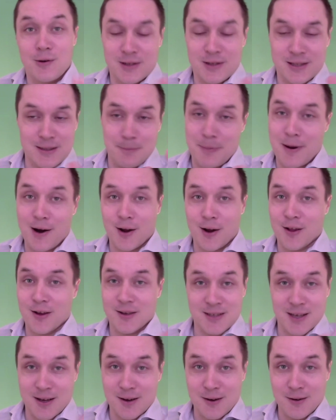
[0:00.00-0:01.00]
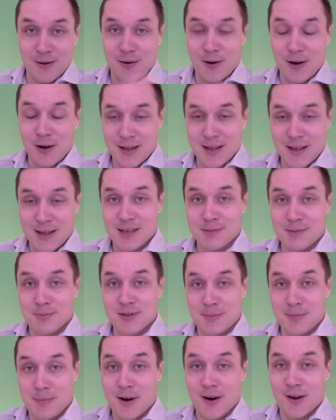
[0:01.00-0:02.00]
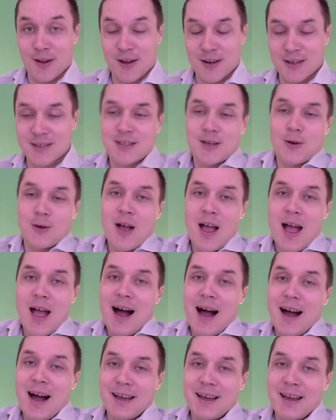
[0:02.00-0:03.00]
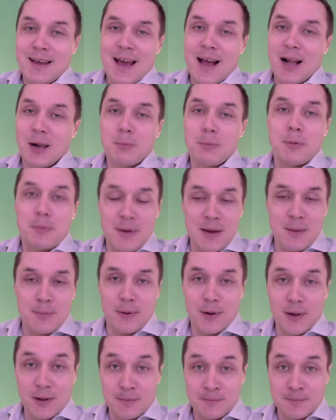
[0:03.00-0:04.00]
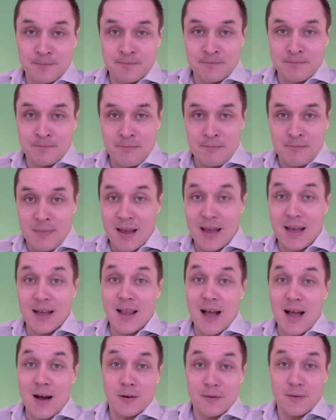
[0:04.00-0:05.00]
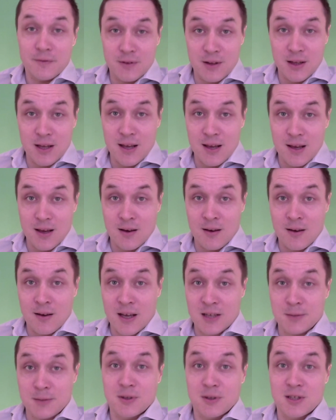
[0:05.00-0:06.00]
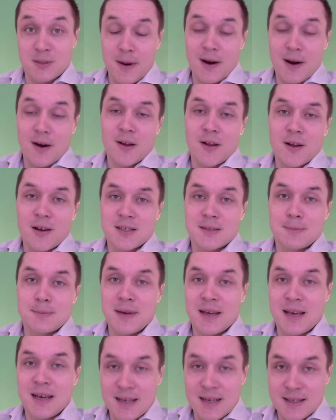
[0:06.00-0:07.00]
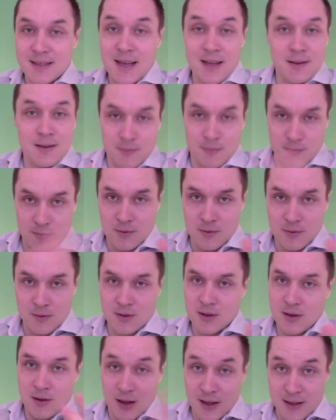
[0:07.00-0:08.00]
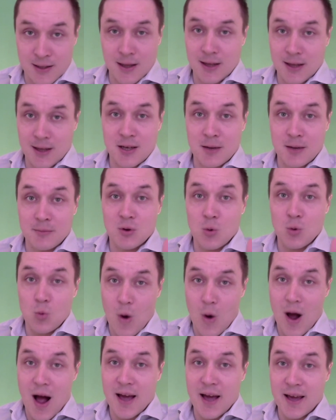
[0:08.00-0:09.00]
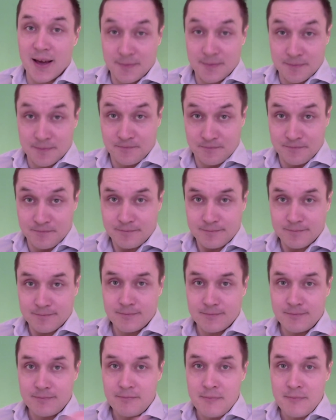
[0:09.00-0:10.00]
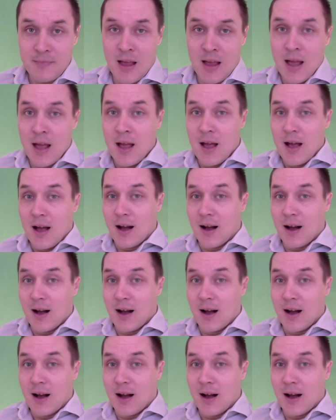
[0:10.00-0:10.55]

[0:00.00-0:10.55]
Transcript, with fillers: It's a paradox. I call it the expert's paradox. So I help people get out of the uh, expert's paradox because, and so let, let's come to why. Yes.